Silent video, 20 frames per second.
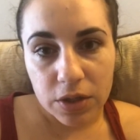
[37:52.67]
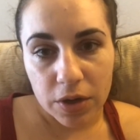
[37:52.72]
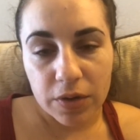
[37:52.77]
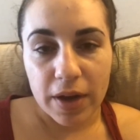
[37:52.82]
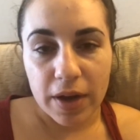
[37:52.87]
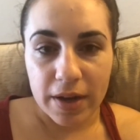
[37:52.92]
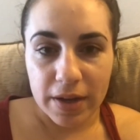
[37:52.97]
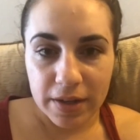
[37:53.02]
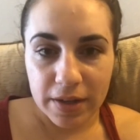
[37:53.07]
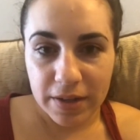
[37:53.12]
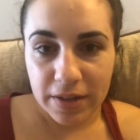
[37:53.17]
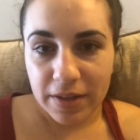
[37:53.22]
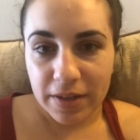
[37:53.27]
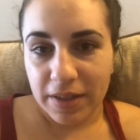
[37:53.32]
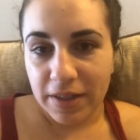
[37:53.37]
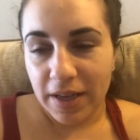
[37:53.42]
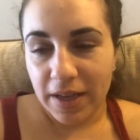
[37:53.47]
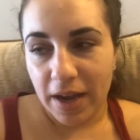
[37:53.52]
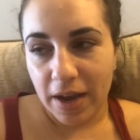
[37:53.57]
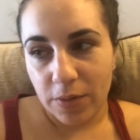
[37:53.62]
Okay.
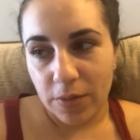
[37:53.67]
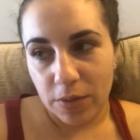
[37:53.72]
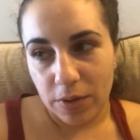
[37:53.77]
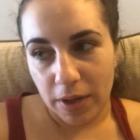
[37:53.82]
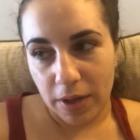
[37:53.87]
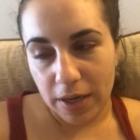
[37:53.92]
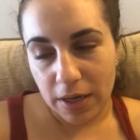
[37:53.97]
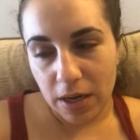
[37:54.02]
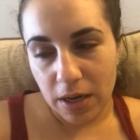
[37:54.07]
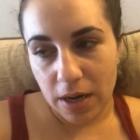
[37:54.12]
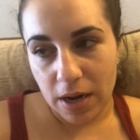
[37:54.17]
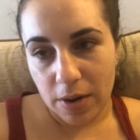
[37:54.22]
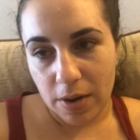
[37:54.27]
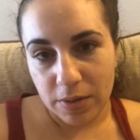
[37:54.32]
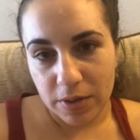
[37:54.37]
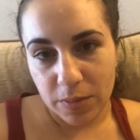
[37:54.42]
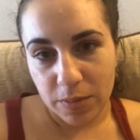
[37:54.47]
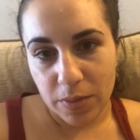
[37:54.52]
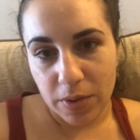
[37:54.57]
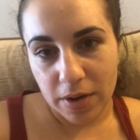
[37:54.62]
We're like 9
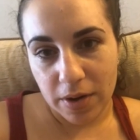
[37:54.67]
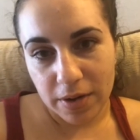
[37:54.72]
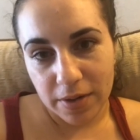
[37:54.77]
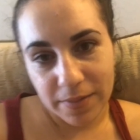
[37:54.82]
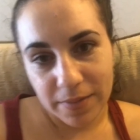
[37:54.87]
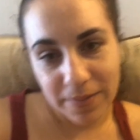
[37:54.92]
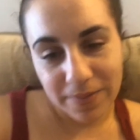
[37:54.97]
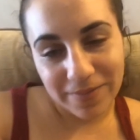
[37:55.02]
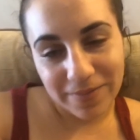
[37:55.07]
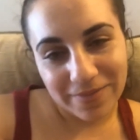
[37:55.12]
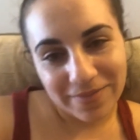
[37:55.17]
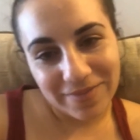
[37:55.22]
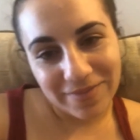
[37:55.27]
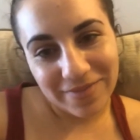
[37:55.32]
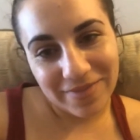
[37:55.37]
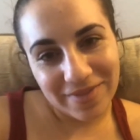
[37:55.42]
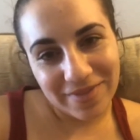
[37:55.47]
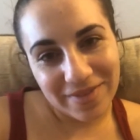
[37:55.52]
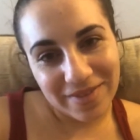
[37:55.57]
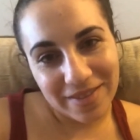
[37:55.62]
hours apart.
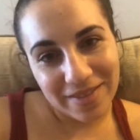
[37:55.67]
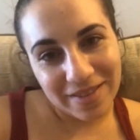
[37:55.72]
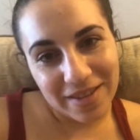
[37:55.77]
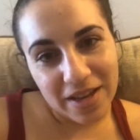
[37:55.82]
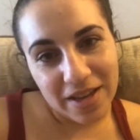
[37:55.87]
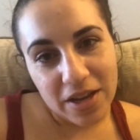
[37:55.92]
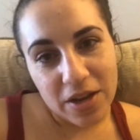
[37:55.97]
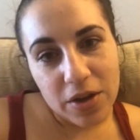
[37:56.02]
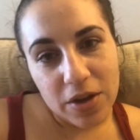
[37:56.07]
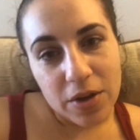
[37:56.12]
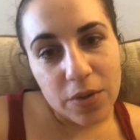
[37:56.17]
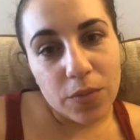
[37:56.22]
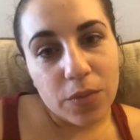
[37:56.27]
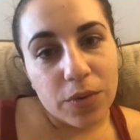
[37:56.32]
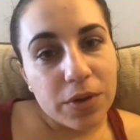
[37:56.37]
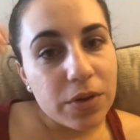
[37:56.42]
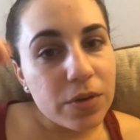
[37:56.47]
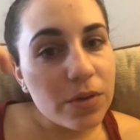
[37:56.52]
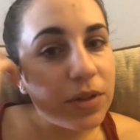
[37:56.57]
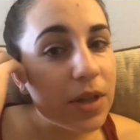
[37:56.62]
Will
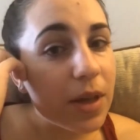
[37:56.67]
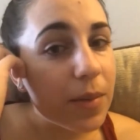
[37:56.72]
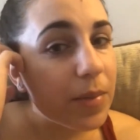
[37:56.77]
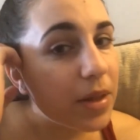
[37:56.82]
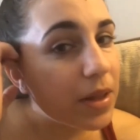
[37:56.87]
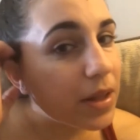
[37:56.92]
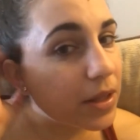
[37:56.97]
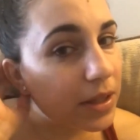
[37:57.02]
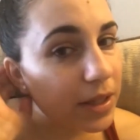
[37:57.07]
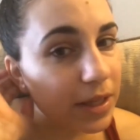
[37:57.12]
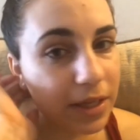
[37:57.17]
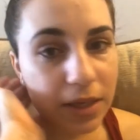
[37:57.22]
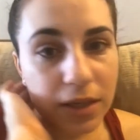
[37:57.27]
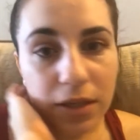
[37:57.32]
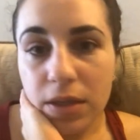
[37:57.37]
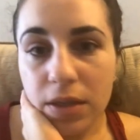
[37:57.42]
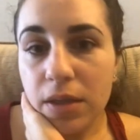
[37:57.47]
you send me the link?